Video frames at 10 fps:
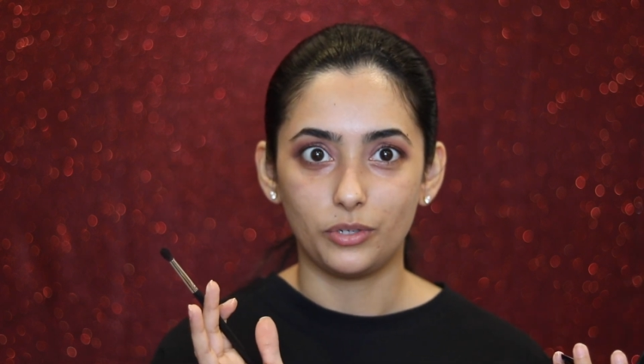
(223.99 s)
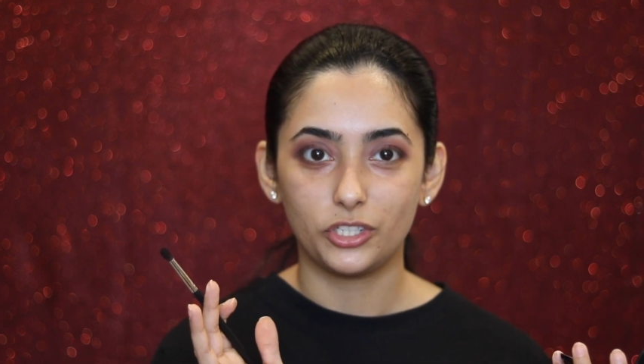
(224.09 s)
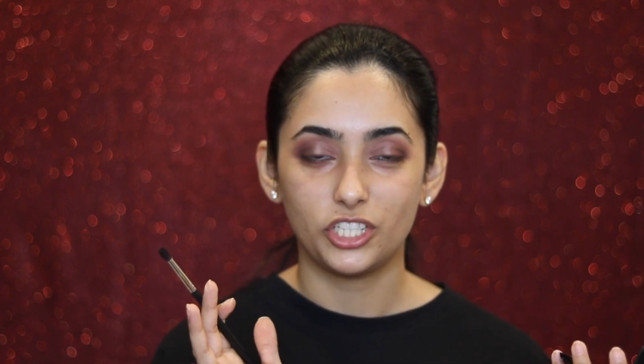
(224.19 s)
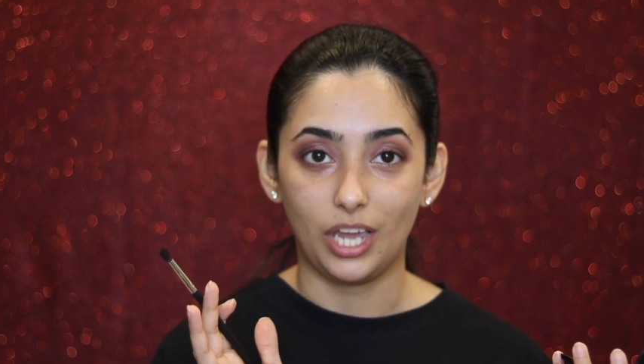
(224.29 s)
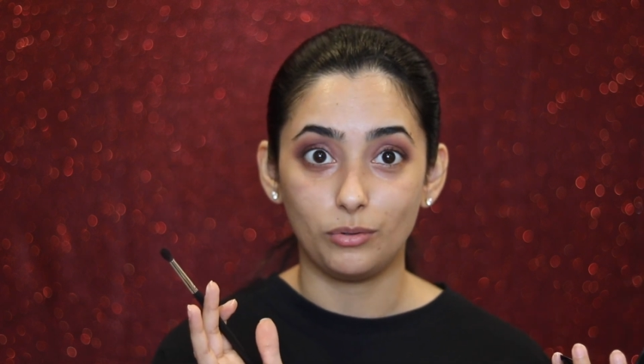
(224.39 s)
or
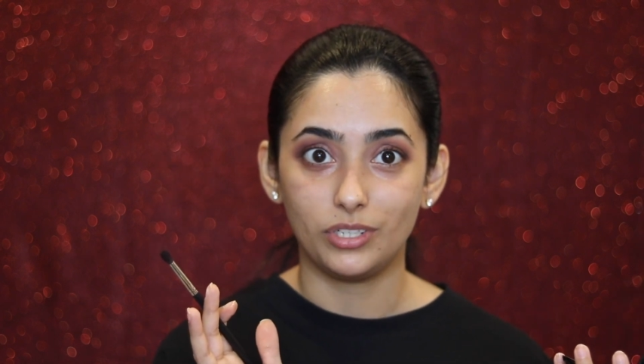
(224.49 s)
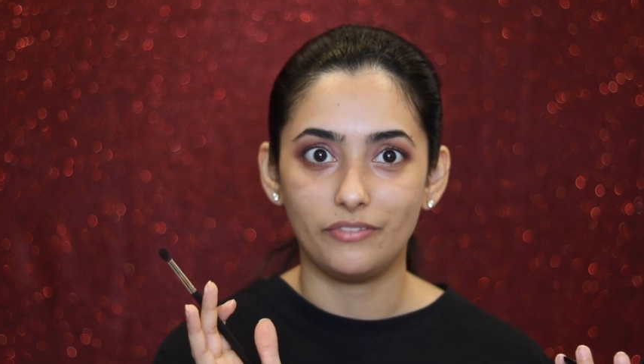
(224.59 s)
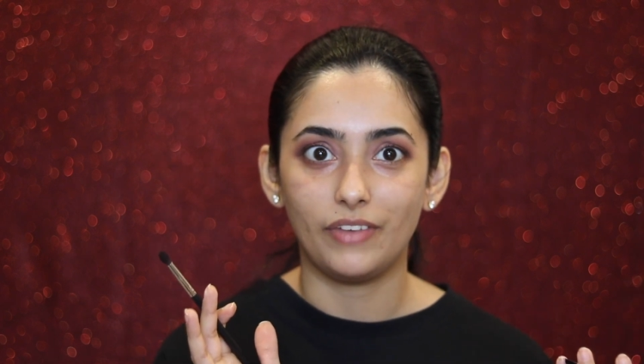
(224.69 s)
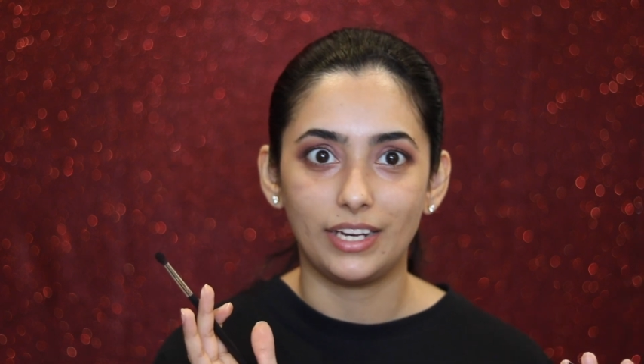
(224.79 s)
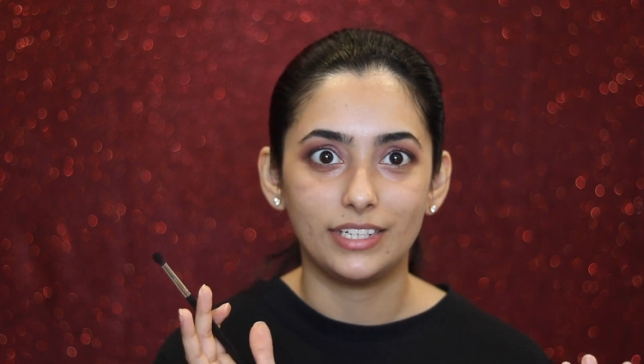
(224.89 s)

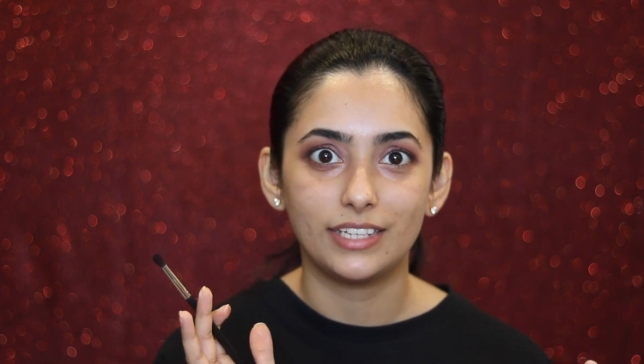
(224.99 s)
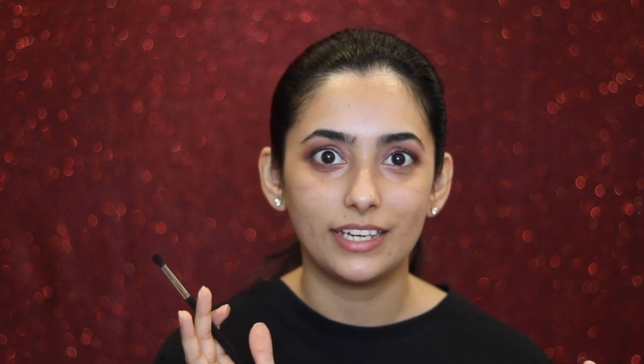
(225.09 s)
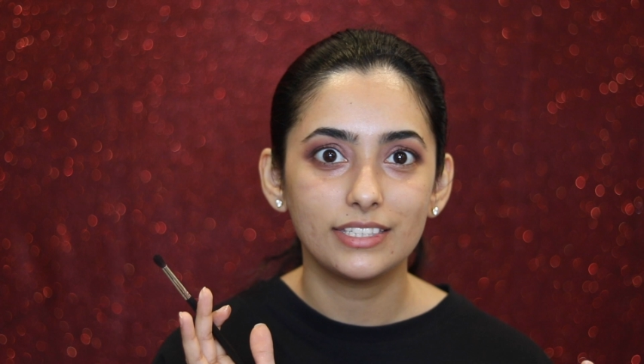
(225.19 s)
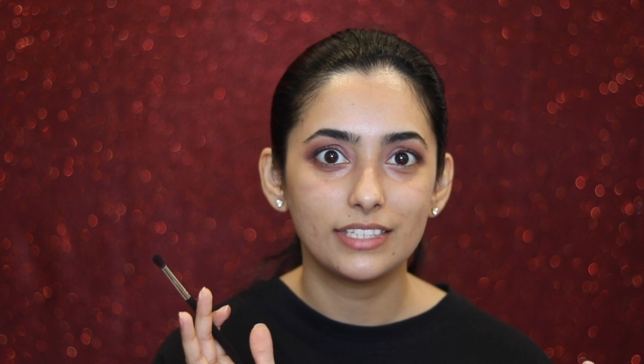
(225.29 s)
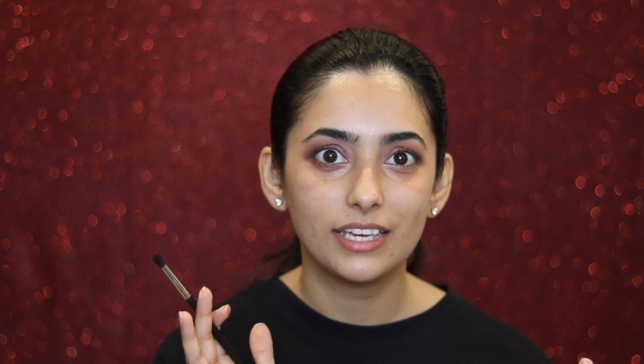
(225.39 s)
shouting
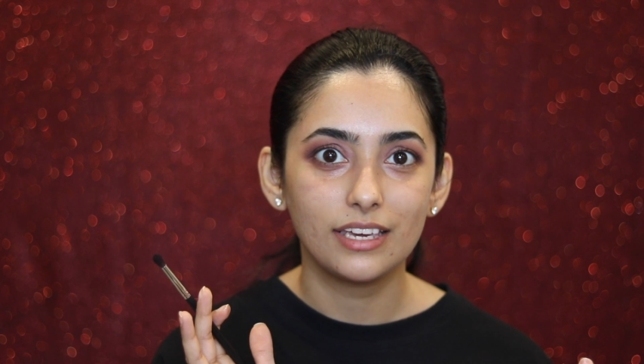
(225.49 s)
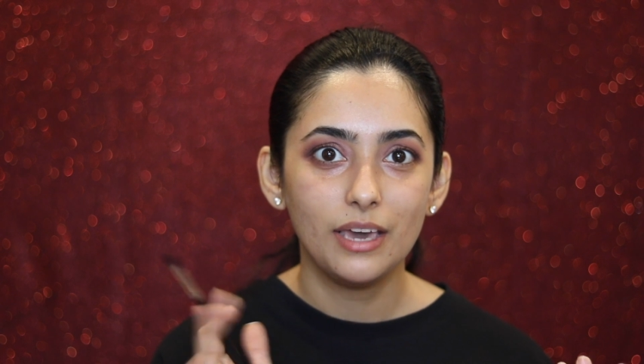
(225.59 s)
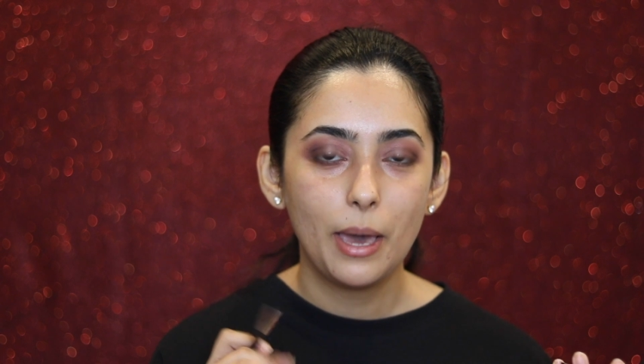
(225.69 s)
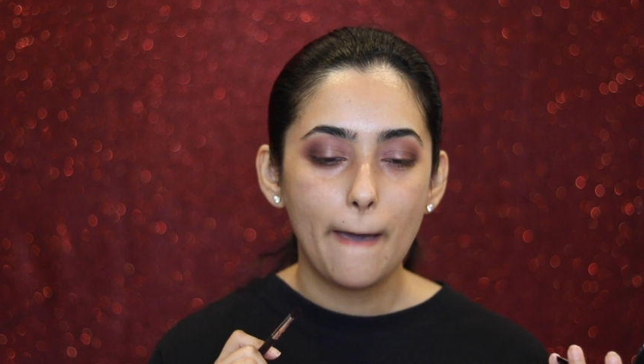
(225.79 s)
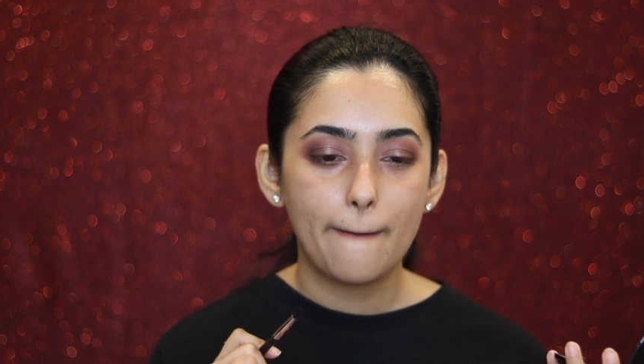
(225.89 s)
Valentine's Day,
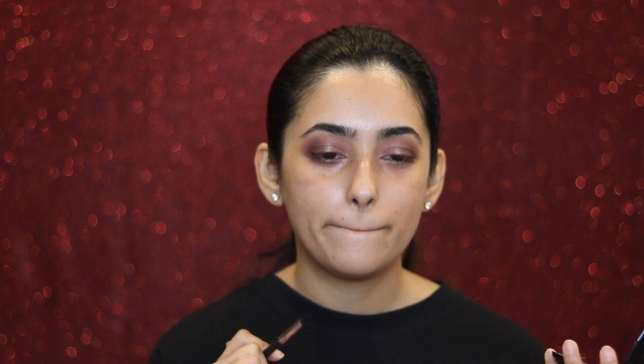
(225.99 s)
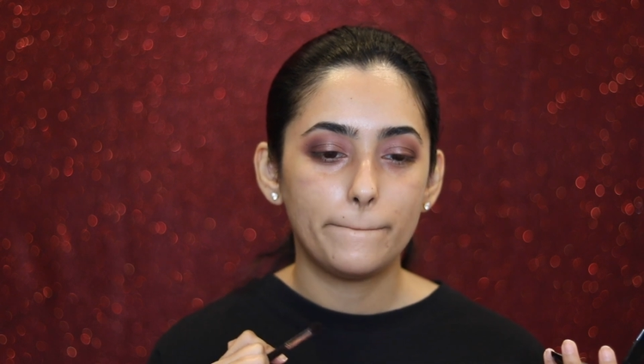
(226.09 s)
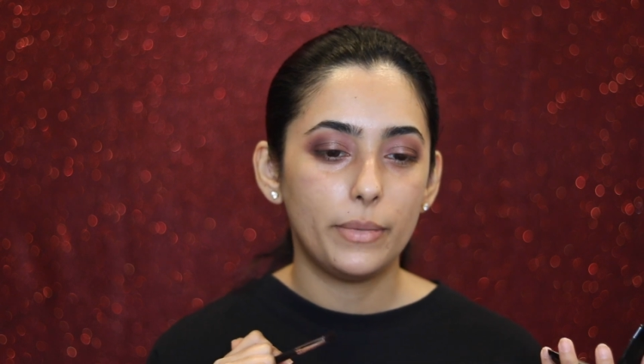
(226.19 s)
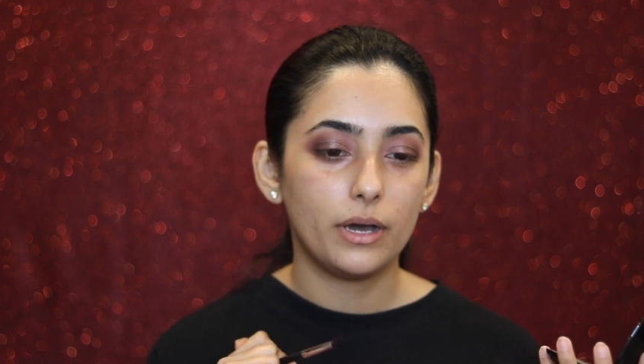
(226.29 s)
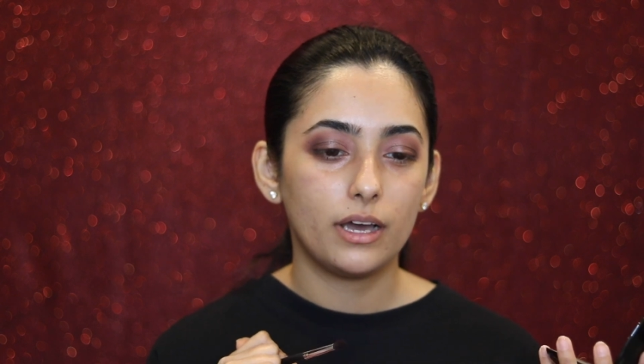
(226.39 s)

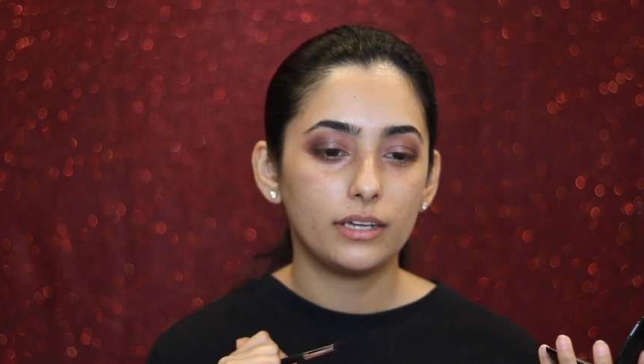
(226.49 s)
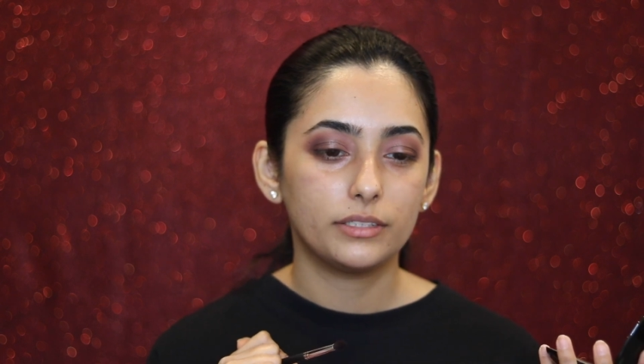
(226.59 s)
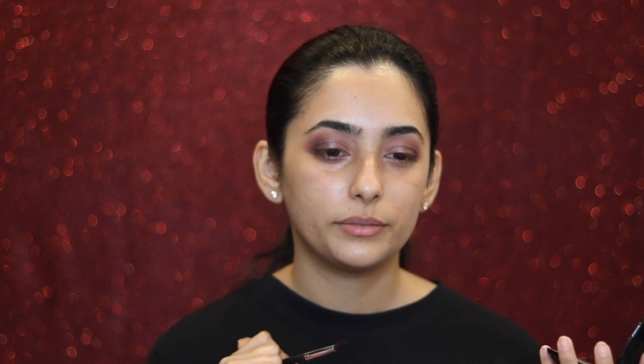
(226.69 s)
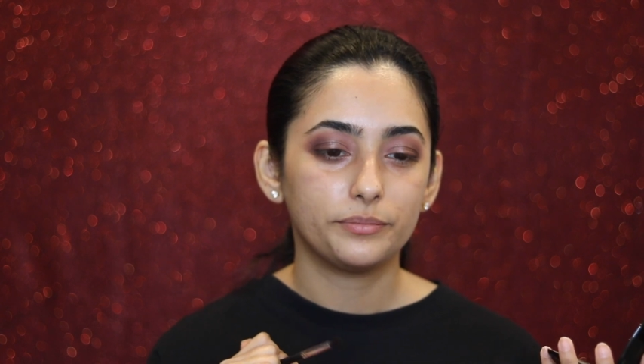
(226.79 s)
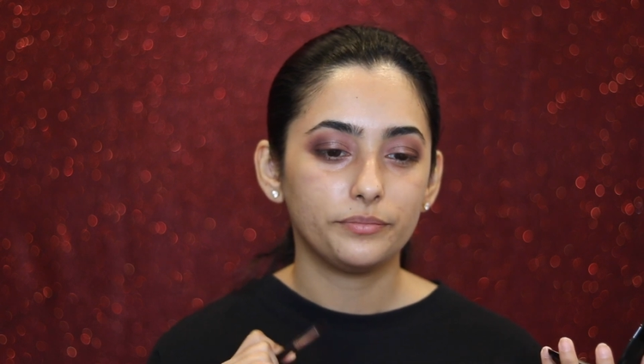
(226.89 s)
but